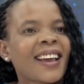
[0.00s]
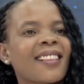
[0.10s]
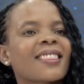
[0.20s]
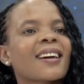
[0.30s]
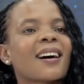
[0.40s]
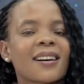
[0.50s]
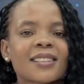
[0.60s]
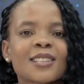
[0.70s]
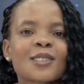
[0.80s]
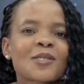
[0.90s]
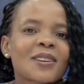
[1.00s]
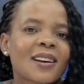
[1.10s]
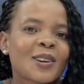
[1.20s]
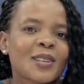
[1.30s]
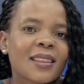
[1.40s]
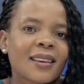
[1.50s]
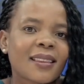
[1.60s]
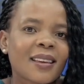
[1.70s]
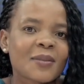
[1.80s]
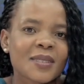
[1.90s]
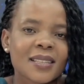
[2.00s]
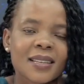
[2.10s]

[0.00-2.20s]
there are children out there that would